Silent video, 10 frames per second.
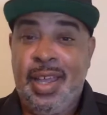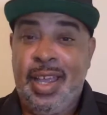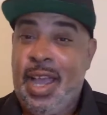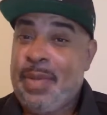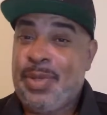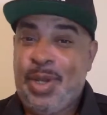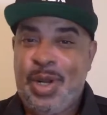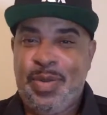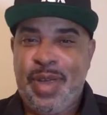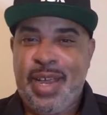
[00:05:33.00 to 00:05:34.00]
You're
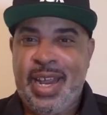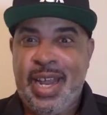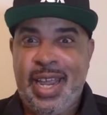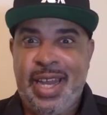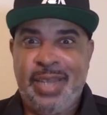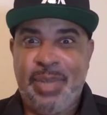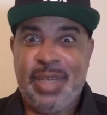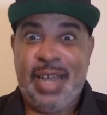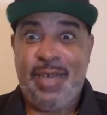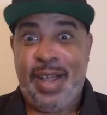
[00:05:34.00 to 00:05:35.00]
absolutely right, and it's be
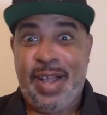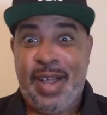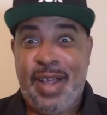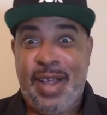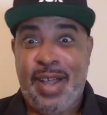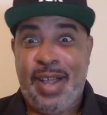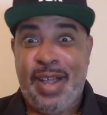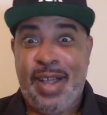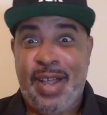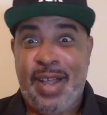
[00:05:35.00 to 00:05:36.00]
televised.
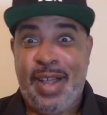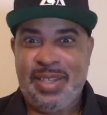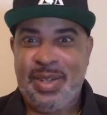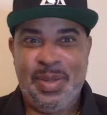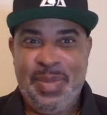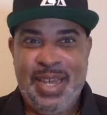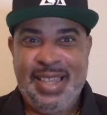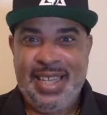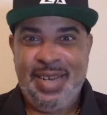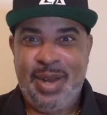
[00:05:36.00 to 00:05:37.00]
You keep messing up the
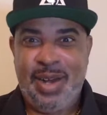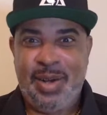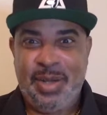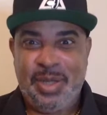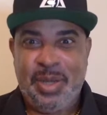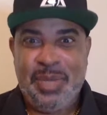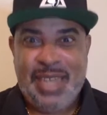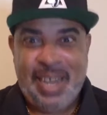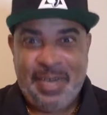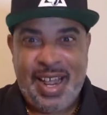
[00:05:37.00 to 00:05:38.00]
main thing. It's going to be
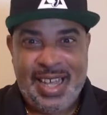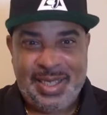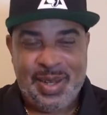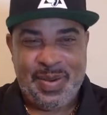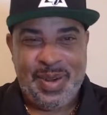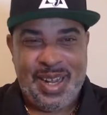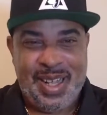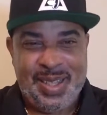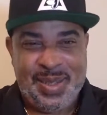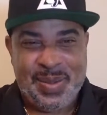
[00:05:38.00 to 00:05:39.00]
televised
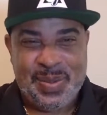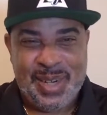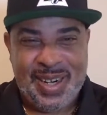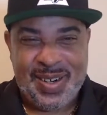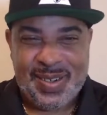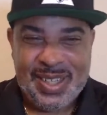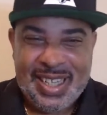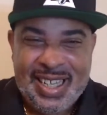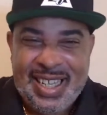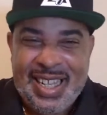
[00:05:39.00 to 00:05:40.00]
around the world.
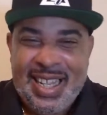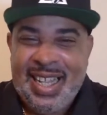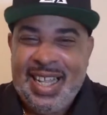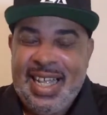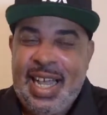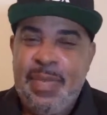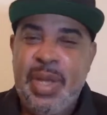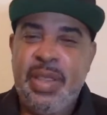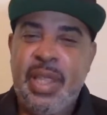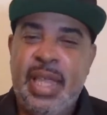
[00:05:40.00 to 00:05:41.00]
I
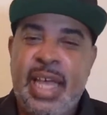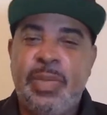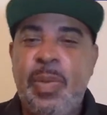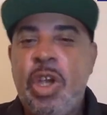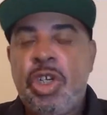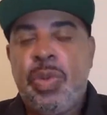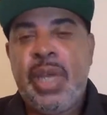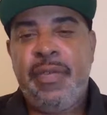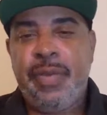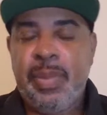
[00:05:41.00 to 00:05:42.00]
mean, the exposure we
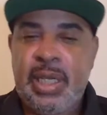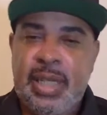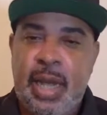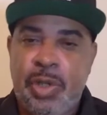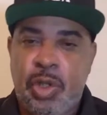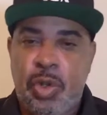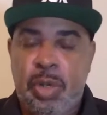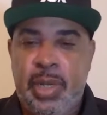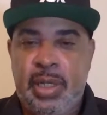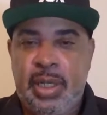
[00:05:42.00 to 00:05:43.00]
get from these type of
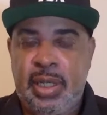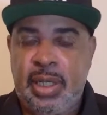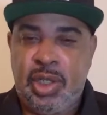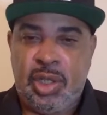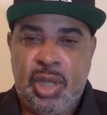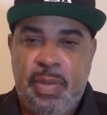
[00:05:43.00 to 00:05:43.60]
tournaments is just